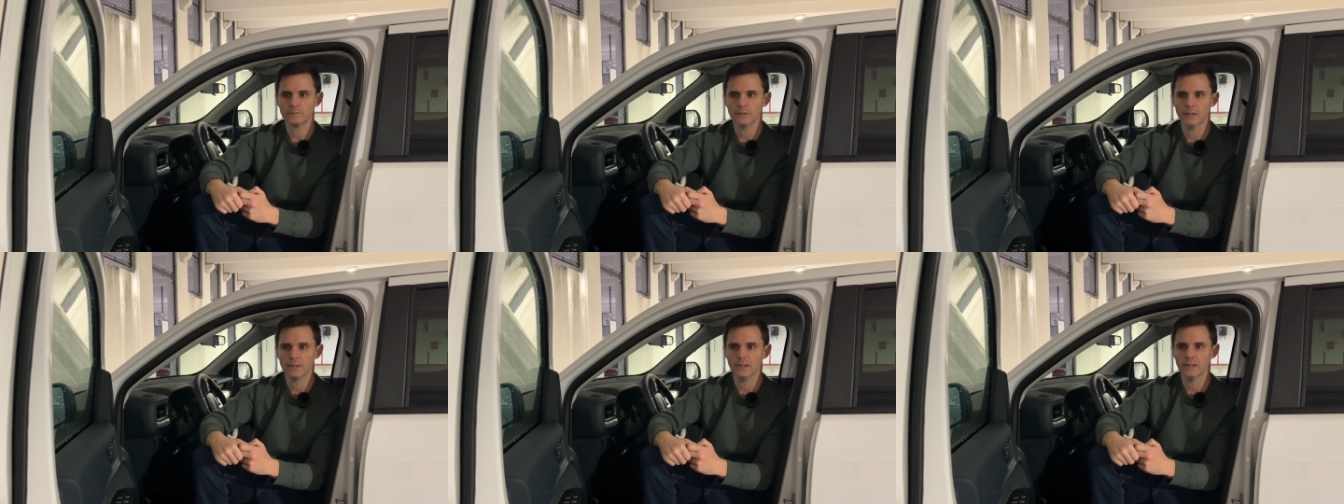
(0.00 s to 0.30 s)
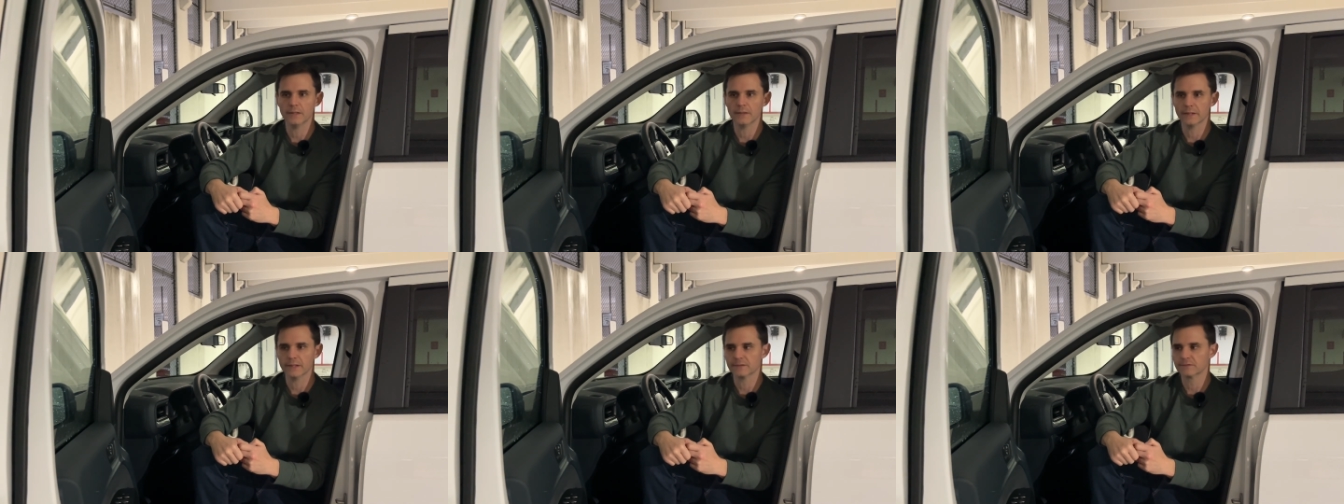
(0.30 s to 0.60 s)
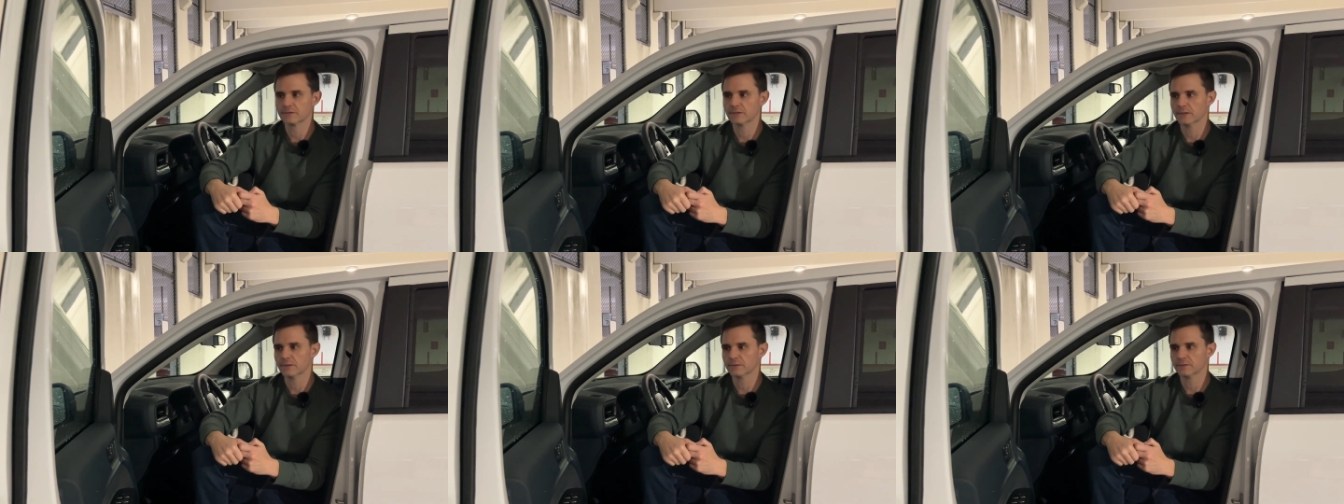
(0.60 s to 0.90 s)
That
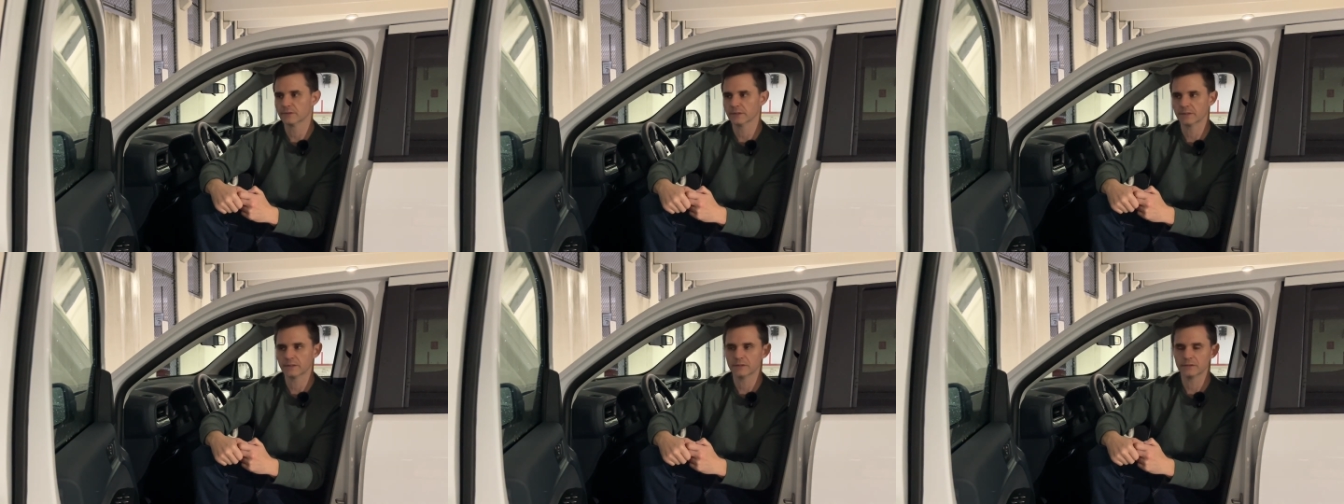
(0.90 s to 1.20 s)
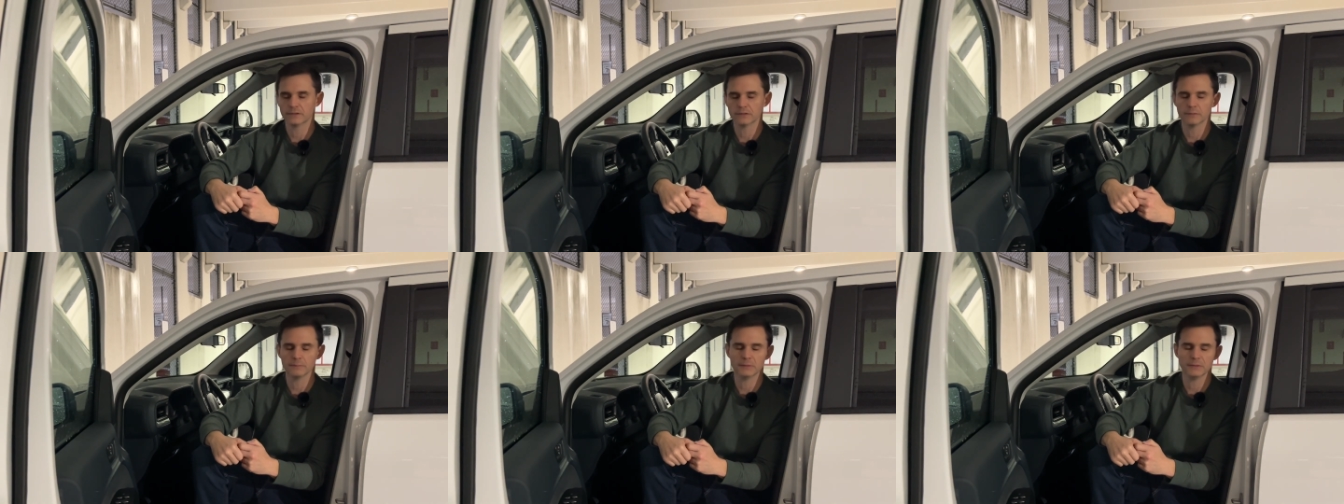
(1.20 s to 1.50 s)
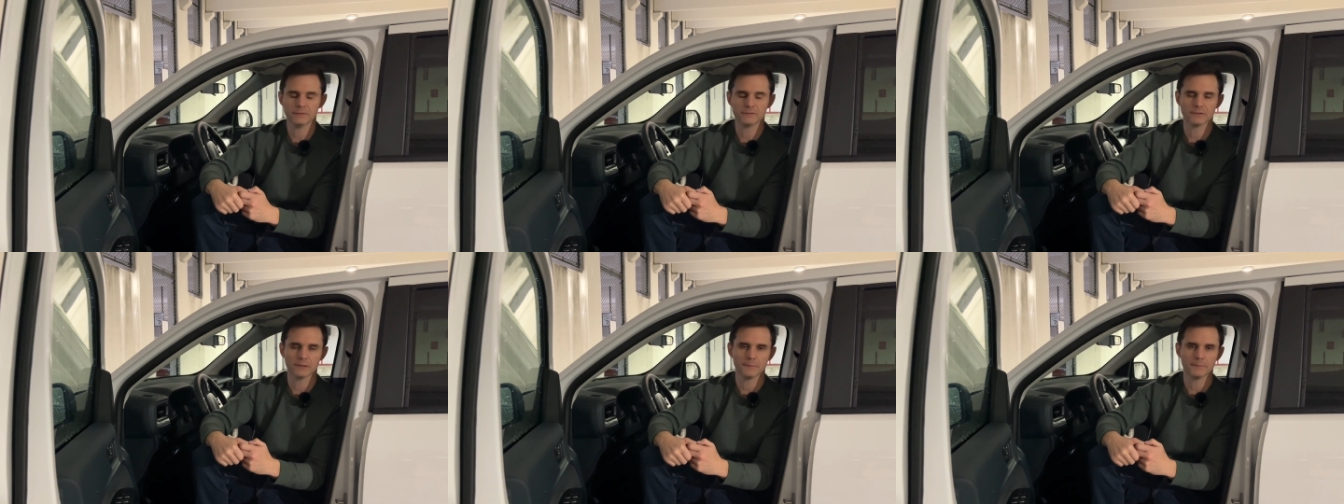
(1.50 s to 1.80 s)
sounds like it could be
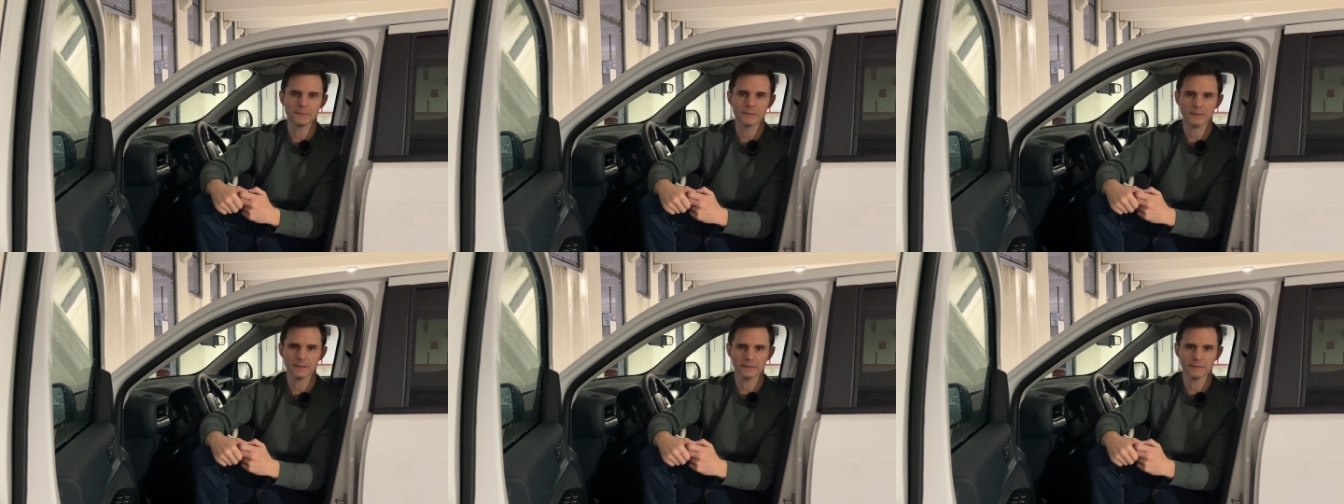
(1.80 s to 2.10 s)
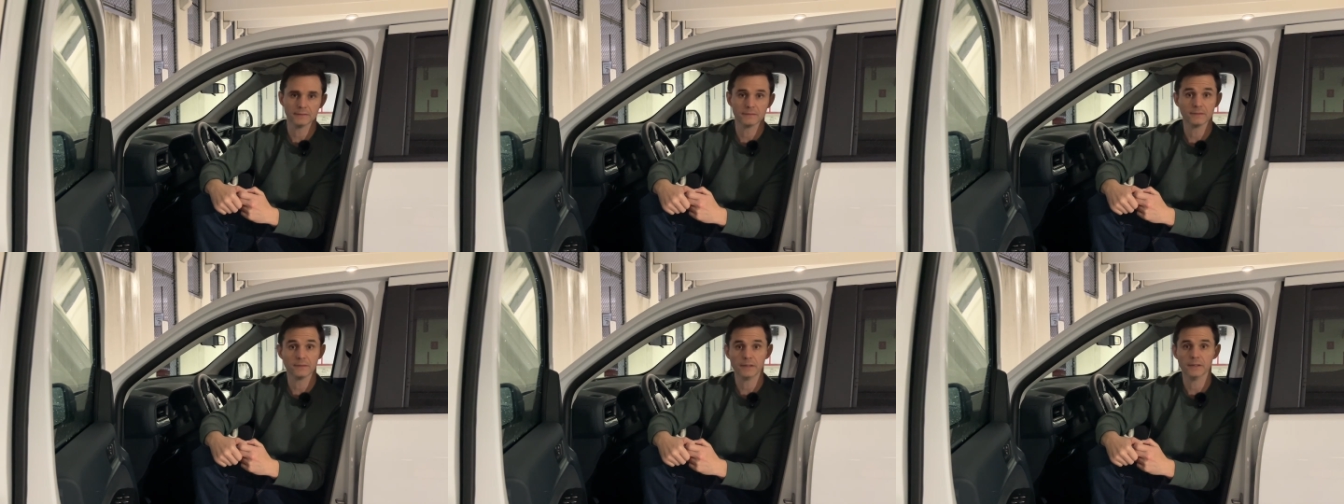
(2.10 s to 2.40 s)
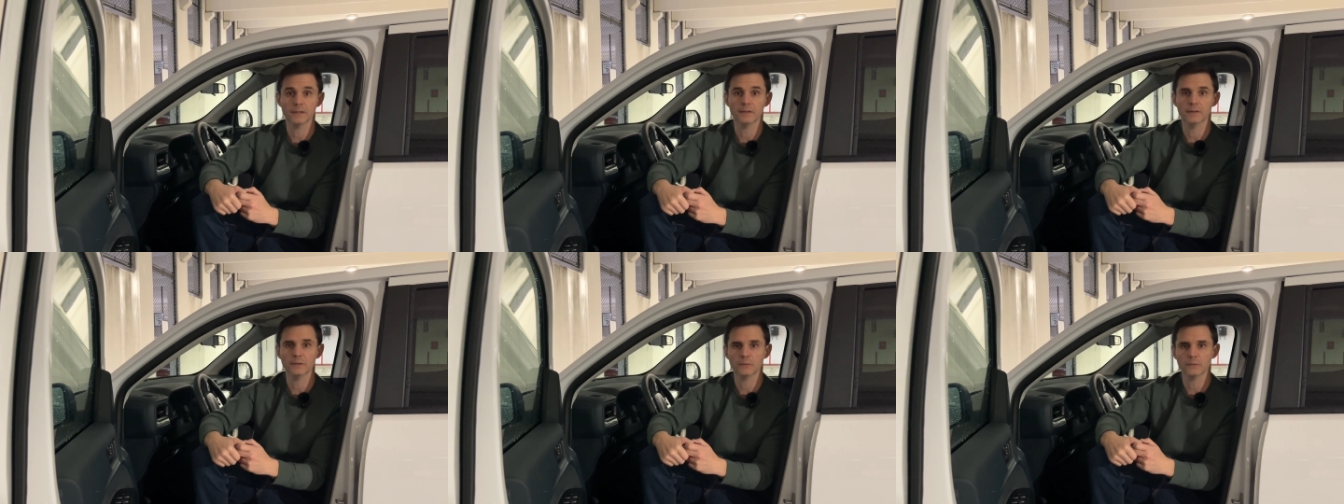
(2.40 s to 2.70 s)
something, you
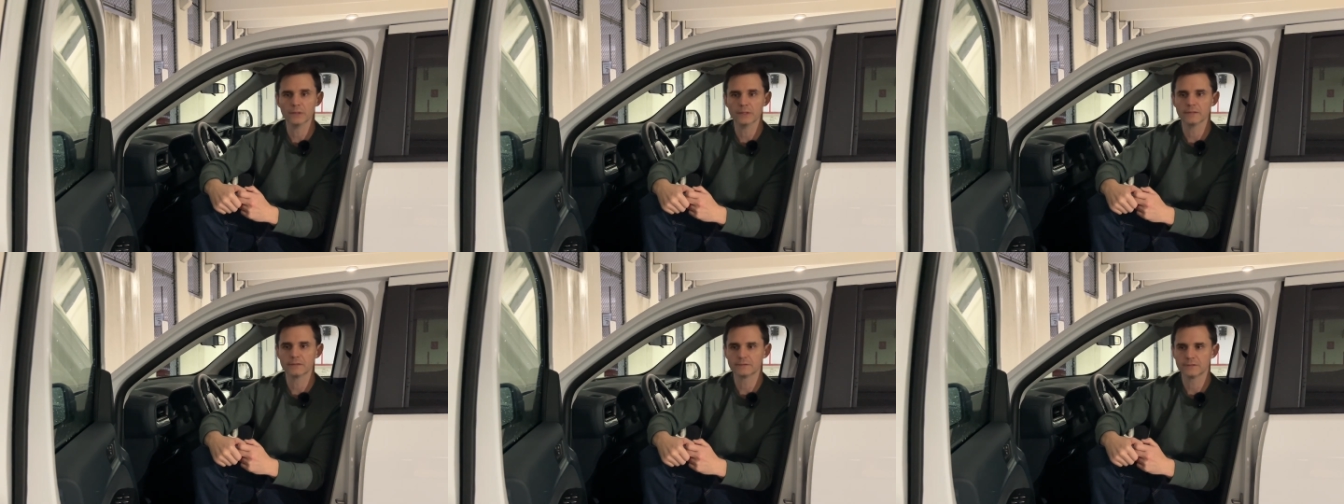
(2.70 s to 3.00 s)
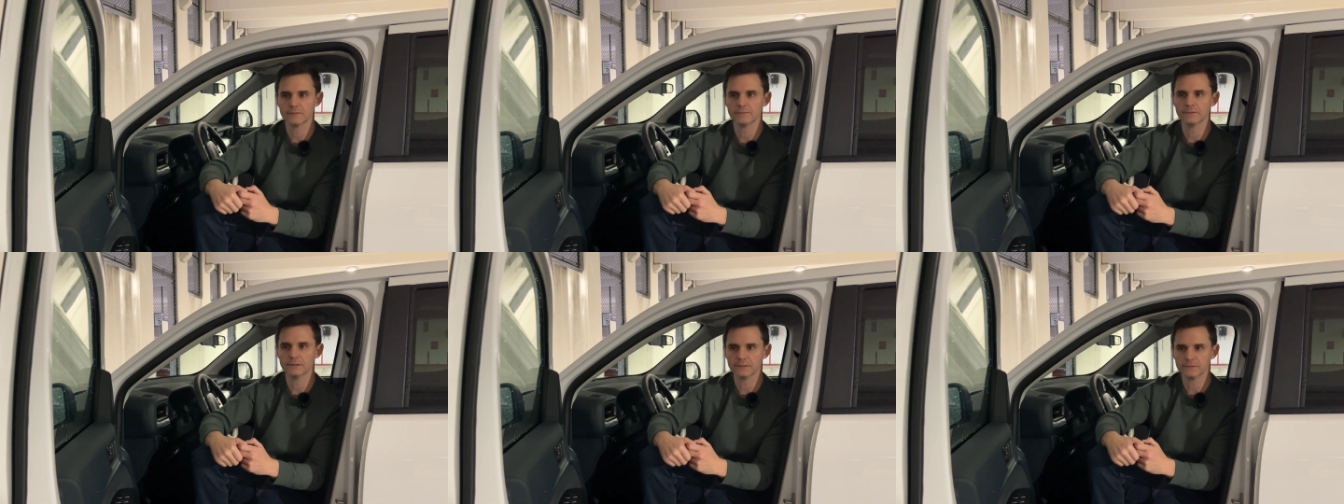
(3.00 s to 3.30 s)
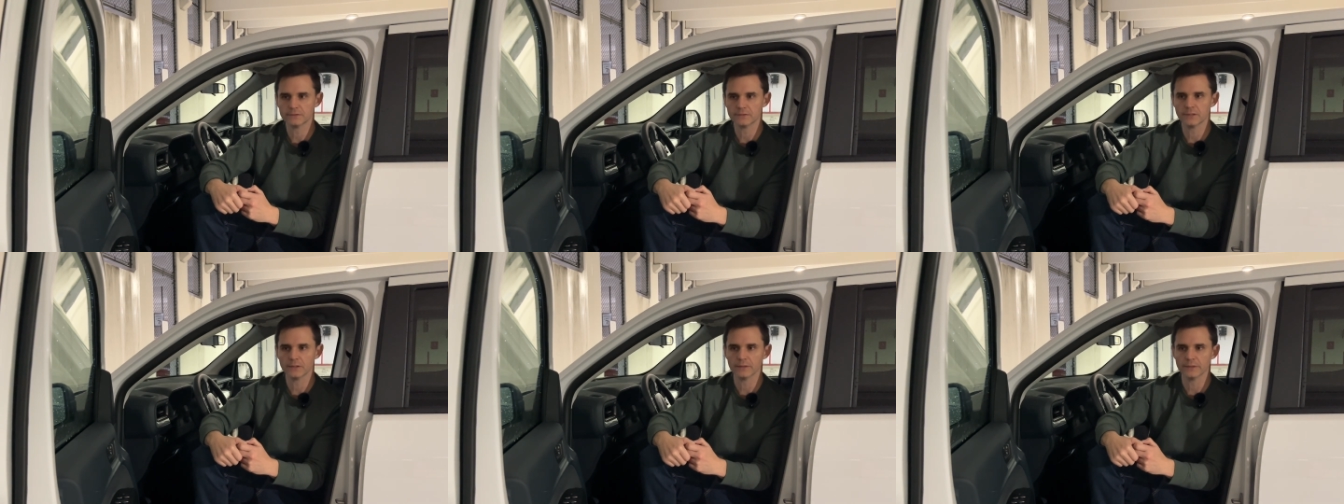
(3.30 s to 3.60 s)
know, relatively
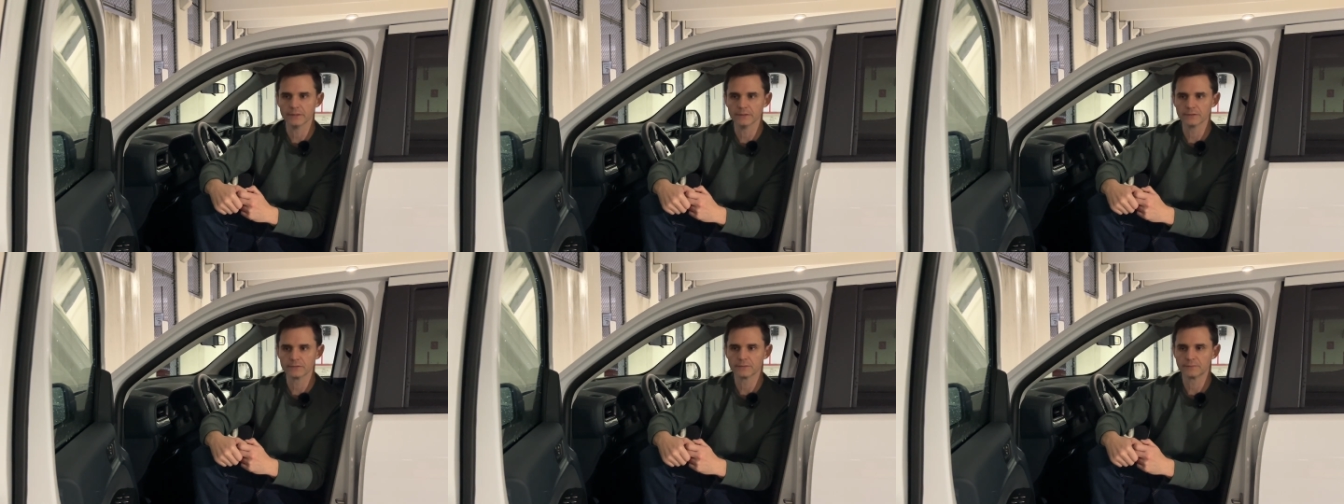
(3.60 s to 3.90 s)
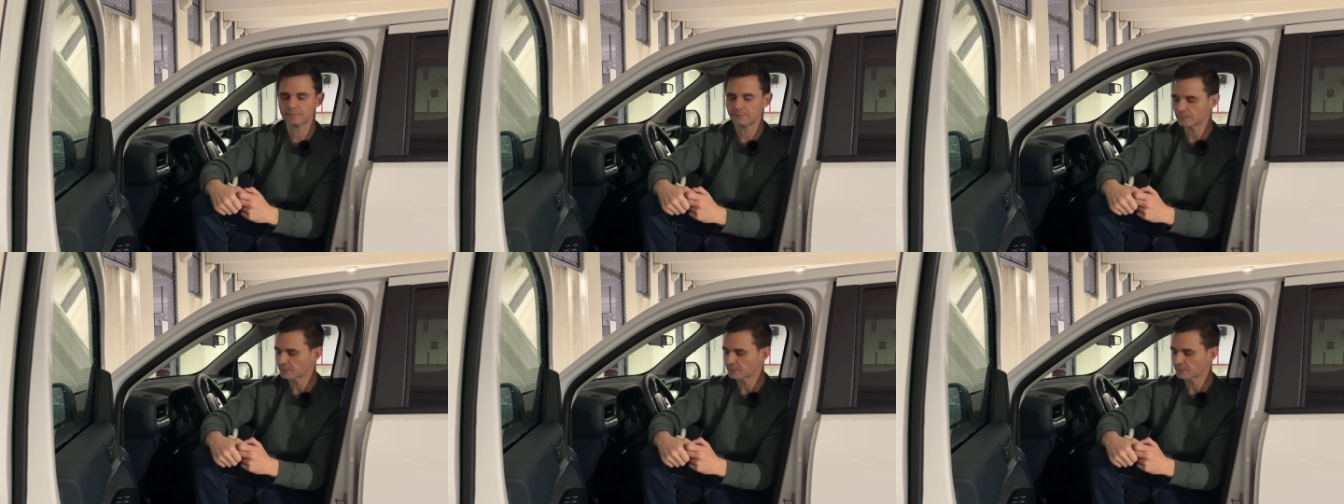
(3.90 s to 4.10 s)
serious.